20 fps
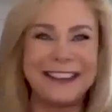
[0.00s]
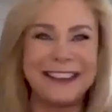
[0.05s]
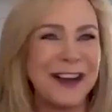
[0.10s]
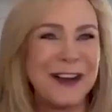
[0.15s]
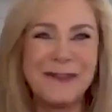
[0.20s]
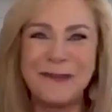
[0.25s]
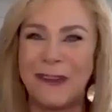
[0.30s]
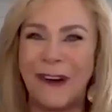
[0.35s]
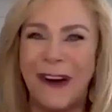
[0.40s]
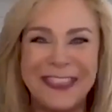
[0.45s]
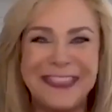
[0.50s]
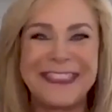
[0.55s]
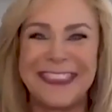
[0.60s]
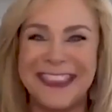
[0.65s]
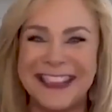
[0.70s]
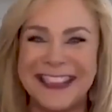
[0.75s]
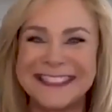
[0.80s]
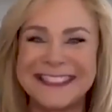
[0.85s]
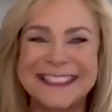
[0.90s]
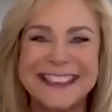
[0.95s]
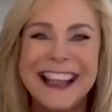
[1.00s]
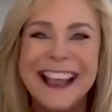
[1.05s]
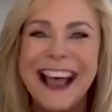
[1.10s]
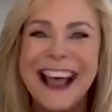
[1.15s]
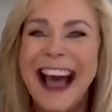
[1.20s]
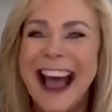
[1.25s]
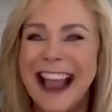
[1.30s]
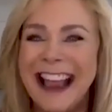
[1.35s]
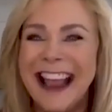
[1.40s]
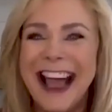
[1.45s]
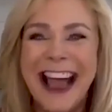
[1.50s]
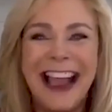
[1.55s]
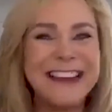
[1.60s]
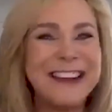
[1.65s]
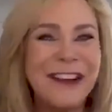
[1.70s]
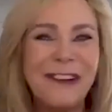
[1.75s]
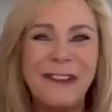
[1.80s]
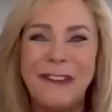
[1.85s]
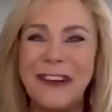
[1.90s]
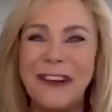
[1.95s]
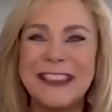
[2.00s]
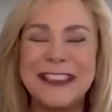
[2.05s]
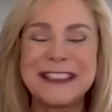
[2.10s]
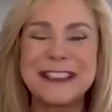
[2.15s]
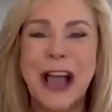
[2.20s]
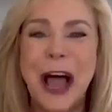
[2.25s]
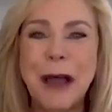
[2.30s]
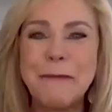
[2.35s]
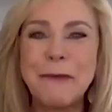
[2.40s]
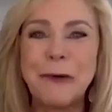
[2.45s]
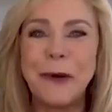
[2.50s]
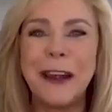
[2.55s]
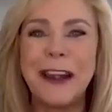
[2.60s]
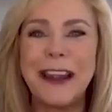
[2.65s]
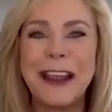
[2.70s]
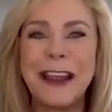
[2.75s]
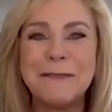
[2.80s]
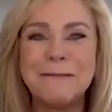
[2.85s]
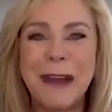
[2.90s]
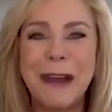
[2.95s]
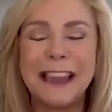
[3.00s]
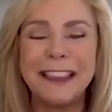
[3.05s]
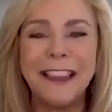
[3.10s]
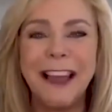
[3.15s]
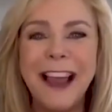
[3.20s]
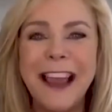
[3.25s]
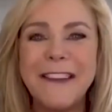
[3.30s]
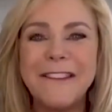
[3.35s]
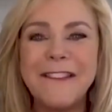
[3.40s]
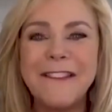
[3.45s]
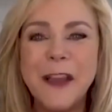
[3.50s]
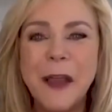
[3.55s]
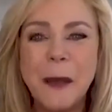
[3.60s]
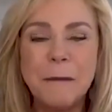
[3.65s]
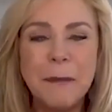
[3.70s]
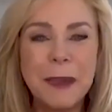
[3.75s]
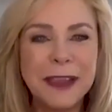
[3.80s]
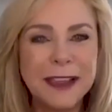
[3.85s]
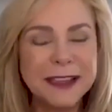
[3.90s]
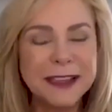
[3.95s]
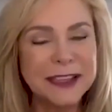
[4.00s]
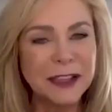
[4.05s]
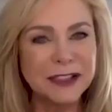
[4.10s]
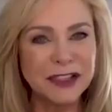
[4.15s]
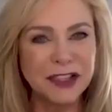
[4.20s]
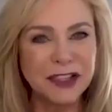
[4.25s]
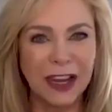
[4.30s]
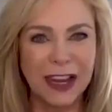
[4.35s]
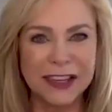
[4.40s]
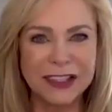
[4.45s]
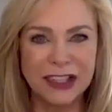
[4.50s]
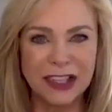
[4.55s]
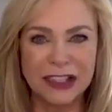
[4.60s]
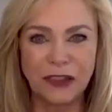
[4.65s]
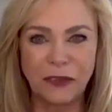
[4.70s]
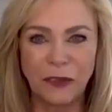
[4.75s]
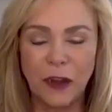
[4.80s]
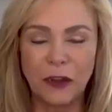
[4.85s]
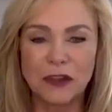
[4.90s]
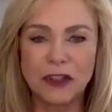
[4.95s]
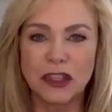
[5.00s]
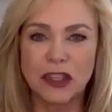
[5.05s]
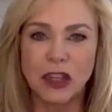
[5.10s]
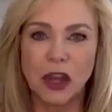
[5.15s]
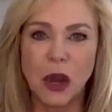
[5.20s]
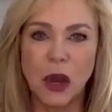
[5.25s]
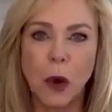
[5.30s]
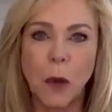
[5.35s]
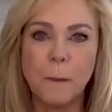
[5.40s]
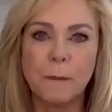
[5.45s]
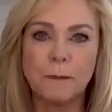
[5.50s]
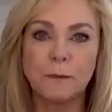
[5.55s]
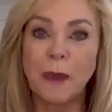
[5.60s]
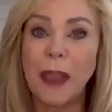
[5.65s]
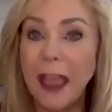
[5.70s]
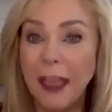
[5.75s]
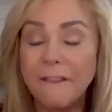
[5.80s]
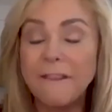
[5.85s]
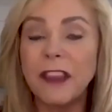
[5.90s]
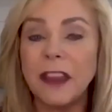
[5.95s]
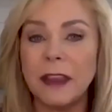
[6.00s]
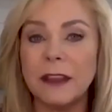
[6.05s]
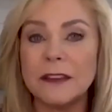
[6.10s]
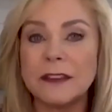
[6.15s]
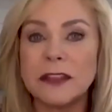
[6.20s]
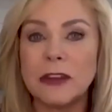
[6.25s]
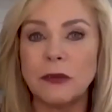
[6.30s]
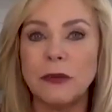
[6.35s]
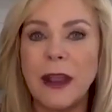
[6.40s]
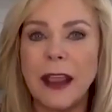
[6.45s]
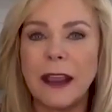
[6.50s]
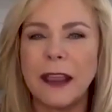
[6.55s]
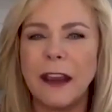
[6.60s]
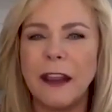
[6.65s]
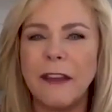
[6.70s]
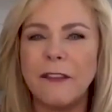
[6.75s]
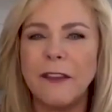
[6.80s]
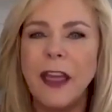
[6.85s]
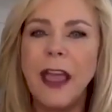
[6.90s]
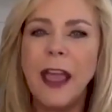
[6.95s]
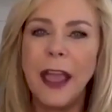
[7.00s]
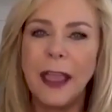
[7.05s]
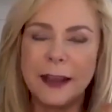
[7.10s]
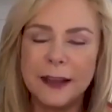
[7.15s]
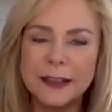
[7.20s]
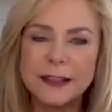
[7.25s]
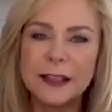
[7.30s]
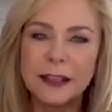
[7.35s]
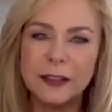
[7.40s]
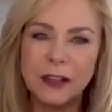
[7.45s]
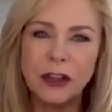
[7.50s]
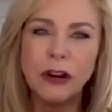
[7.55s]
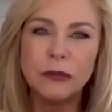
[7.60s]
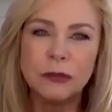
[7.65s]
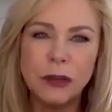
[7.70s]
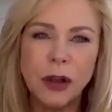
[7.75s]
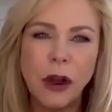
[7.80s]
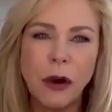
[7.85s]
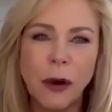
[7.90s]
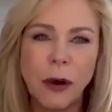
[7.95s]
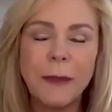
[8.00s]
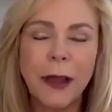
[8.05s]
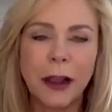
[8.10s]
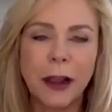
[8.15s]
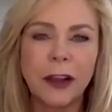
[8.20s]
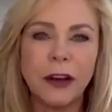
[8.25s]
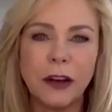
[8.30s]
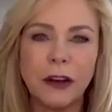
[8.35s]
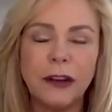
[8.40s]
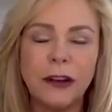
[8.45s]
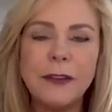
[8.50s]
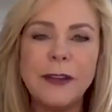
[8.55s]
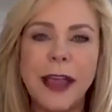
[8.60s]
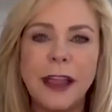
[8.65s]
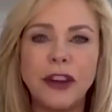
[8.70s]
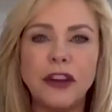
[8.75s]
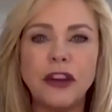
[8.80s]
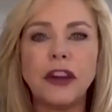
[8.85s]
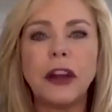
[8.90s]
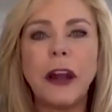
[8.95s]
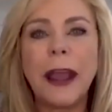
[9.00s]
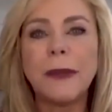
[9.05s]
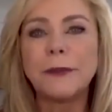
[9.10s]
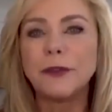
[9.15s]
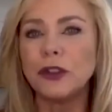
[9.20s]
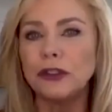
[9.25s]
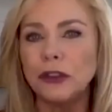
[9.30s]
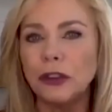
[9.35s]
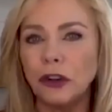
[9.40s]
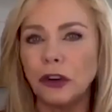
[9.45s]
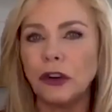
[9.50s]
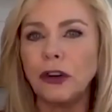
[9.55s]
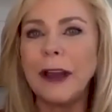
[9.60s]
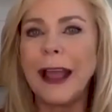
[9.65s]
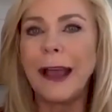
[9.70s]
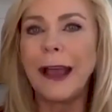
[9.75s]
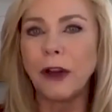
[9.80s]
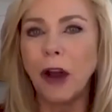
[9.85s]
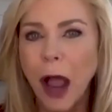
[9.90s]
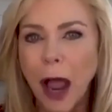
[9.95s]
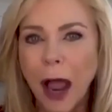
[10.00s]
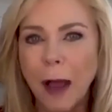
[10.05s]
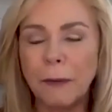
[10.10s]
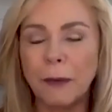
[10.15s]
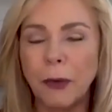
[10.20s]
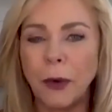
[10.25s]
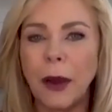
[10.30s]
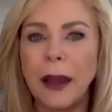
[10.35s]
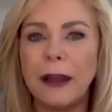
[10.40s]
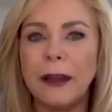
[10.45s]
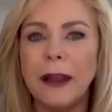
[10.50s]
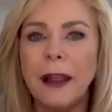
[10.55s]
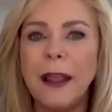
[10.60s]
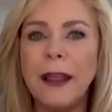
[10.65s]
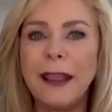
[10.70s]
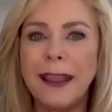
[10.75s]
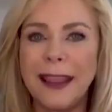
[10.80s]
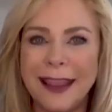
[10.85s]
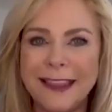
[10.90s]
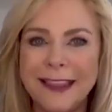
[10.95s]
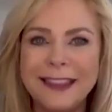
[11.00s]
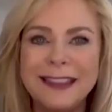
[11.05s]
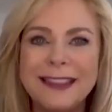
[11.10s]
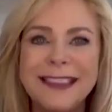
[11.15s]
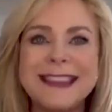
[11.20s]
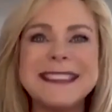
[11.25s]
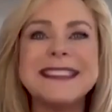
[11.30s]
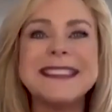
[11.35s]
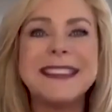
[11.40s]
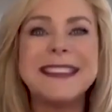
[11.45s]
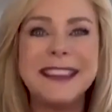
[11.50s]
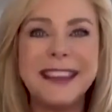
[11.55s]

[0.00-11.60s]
I don't want this, I, I don't want this operating in my life because it it just felt so heavy and so negative. And he said, you know, no, I'm not going to do that. You're going to have to learn how to operate in this